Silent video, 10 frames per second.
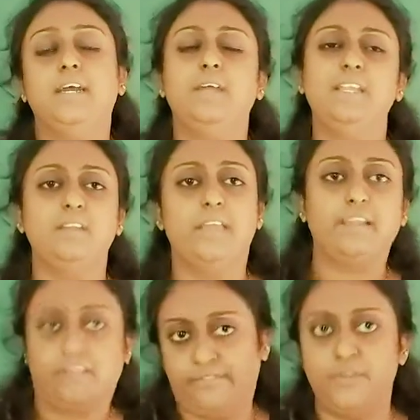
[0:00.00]
and
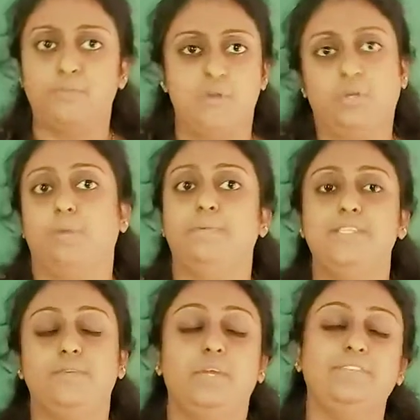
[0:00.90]
like a few more
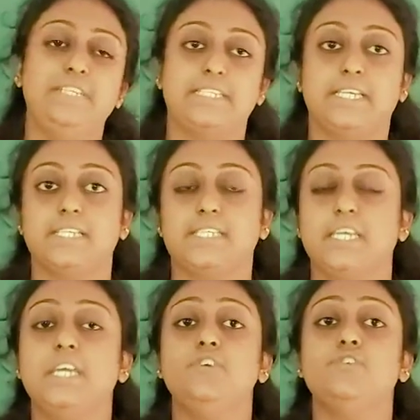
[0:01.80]
topics we would have
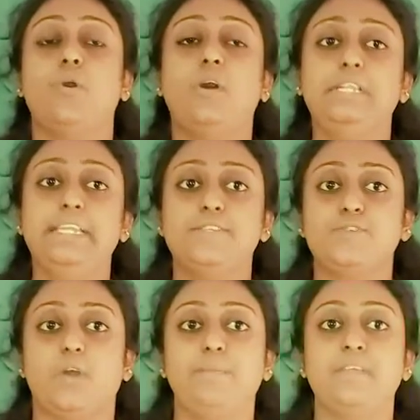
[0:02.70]
discussed. So all these
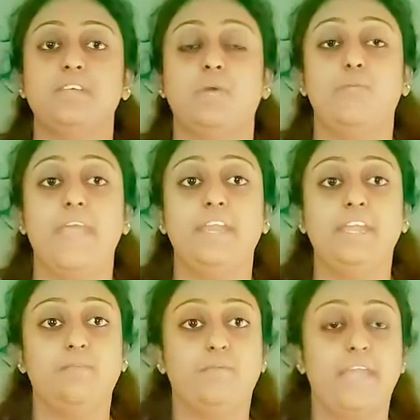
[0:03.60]
topics are
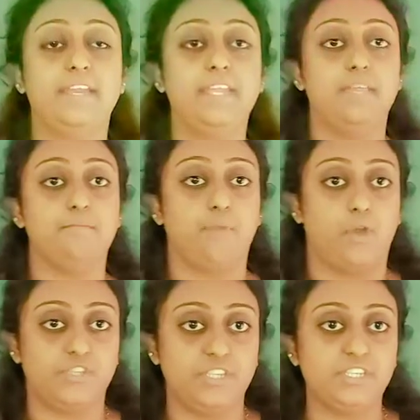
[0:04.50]
very, very
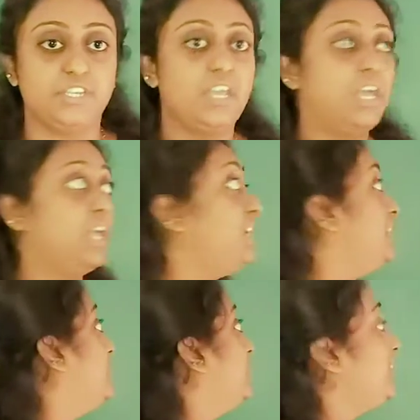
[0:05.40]
important
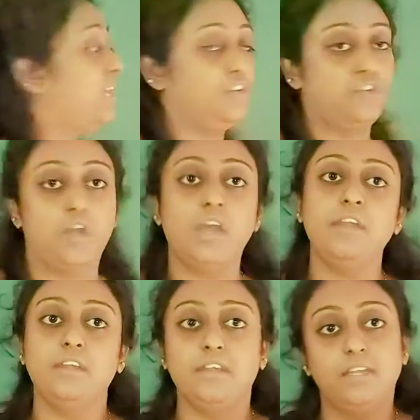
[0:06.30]
even in your
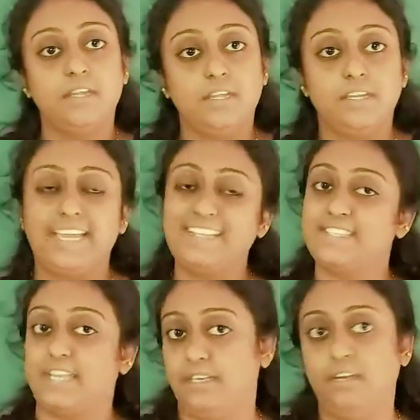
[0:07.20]
9th
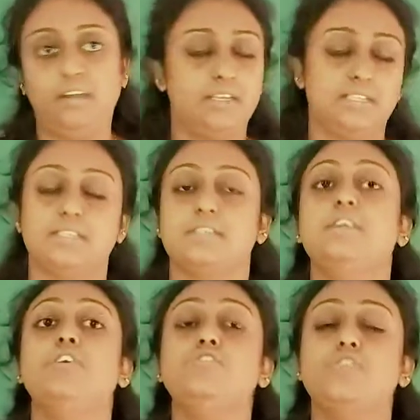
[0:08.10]
standard
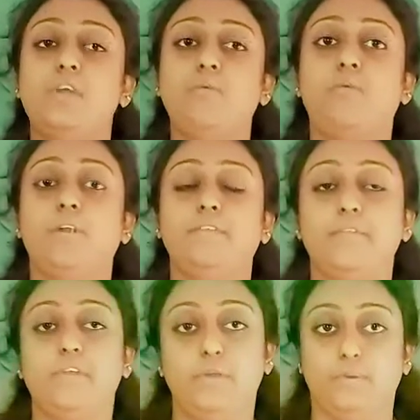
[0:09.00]
classes. So now what
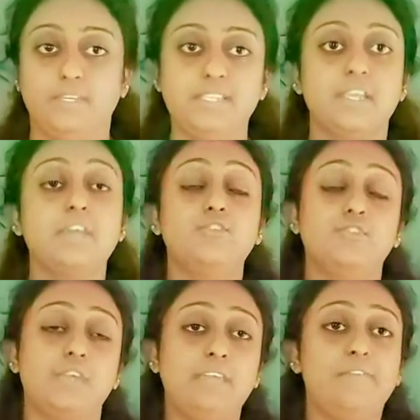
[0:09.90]
we will do is,
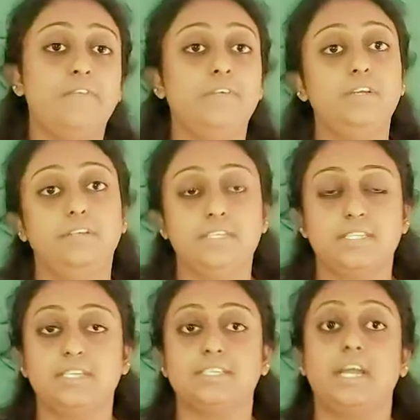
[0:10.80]
today we will
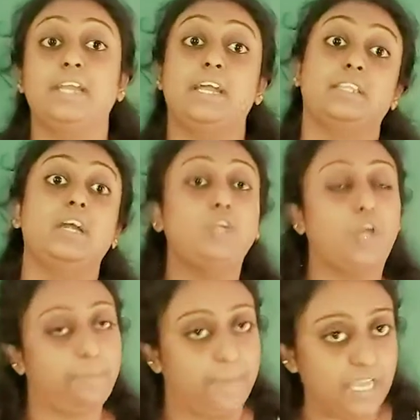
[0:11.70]
discuss another
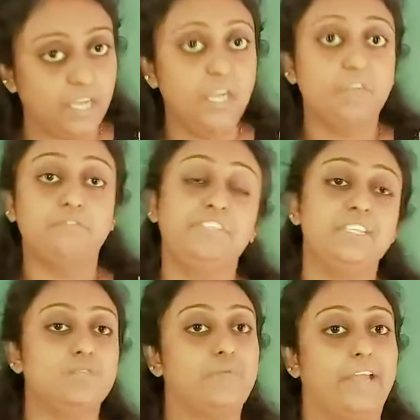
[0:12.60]
topic which
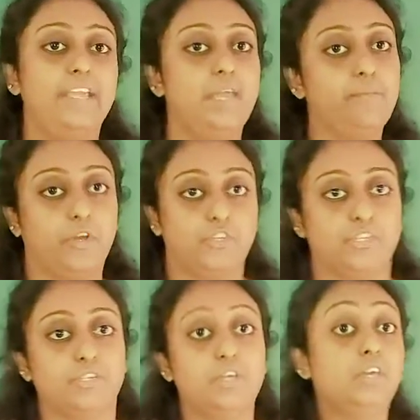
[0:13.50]
is very
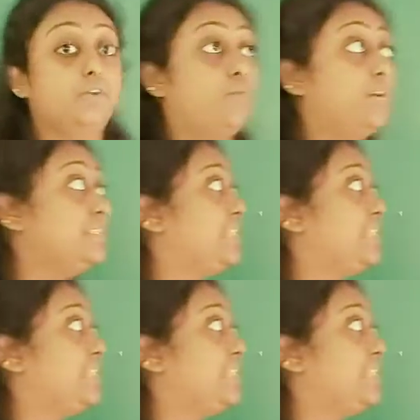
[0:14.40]
important. What is